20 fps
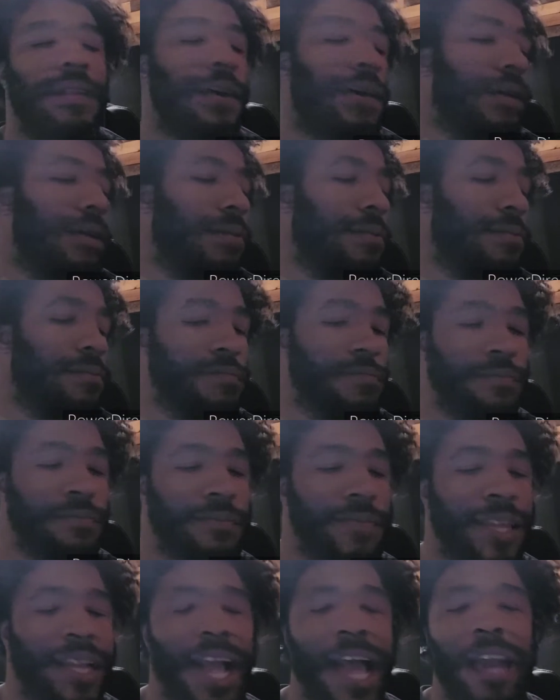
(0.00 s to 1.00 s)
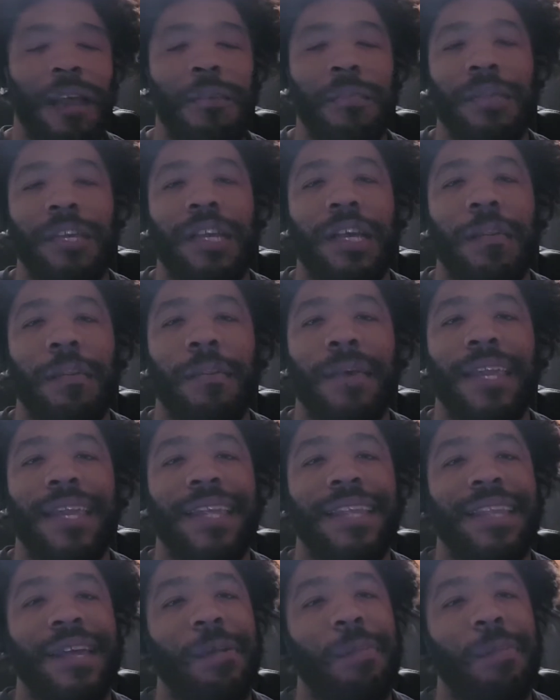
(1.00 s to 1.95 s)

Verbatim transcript: Um, they got to be committed.